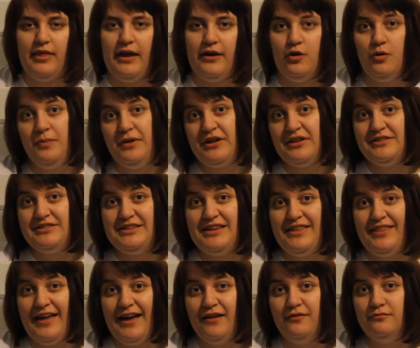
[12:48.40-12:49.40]
I hope you could
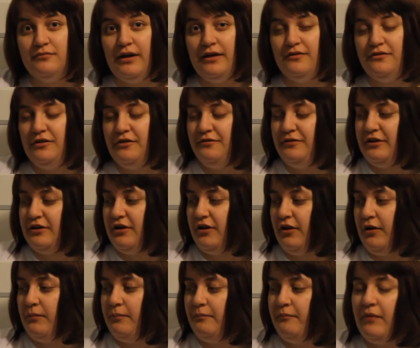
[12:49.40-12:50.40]
see that. I don't know if you
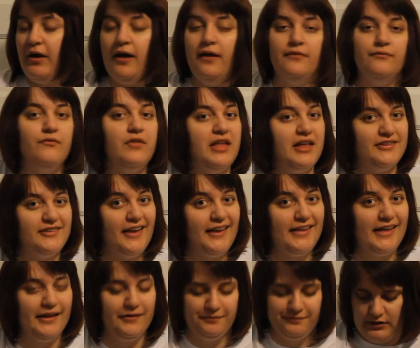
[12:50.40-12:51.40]
could, but yes I
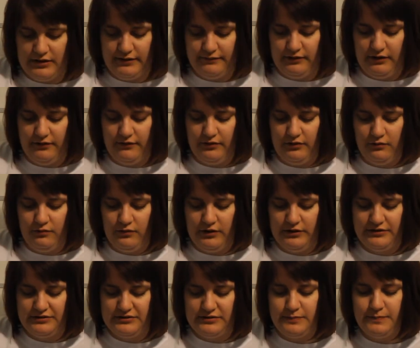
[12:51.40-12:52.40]
can. Have I ever
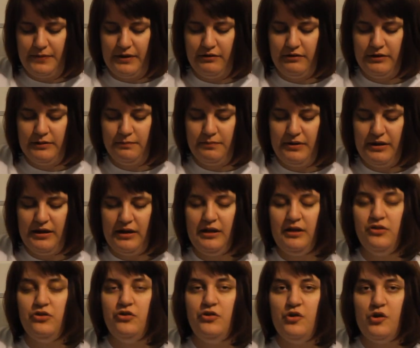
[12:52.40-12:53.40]
won a spelling
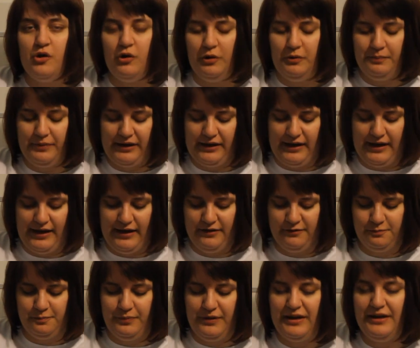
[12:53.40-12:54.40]
bee? No, but I
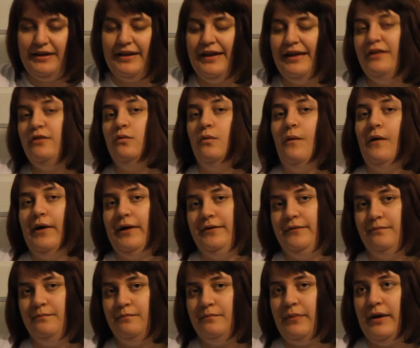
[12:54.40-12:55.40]
have been in one.
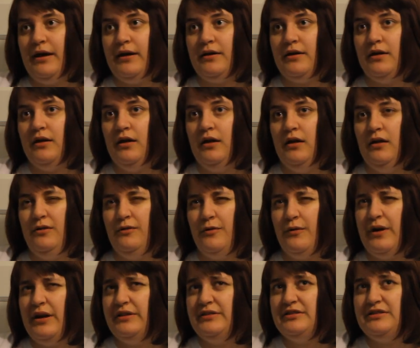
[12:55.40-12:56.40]
Back in
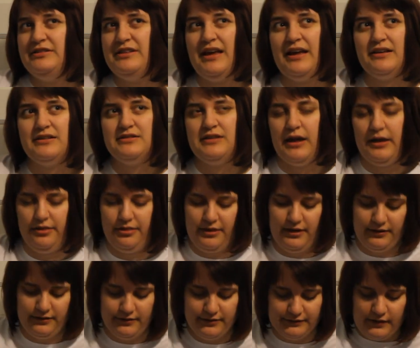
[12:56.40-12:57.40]
grade 6, I
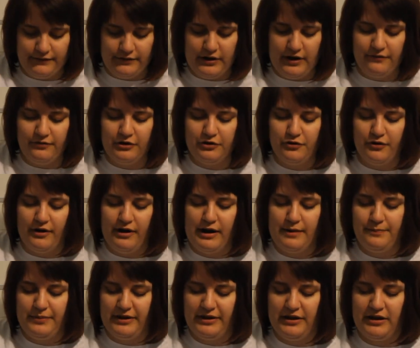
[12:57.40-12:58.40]
think. Have you ever
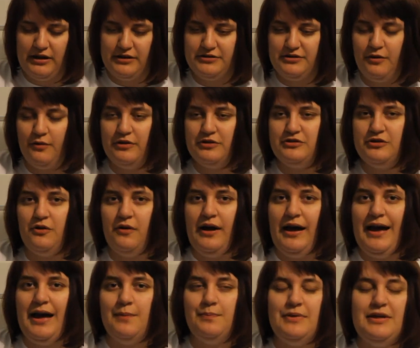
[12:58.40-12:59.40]
cried because you were so
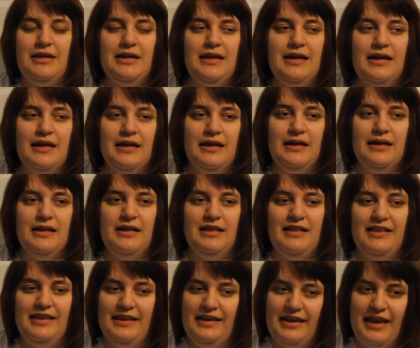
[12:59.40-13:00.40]
happy?
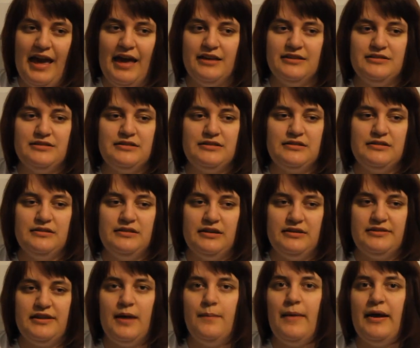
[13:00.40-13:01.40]
Yes.
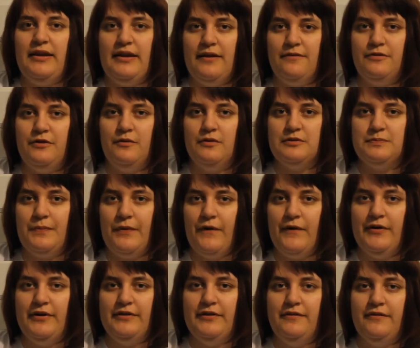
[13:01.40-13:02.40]
The day my nephew was
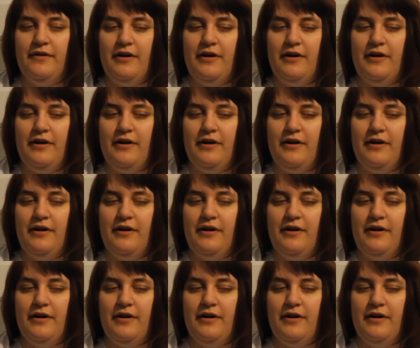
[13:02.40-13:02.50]
born.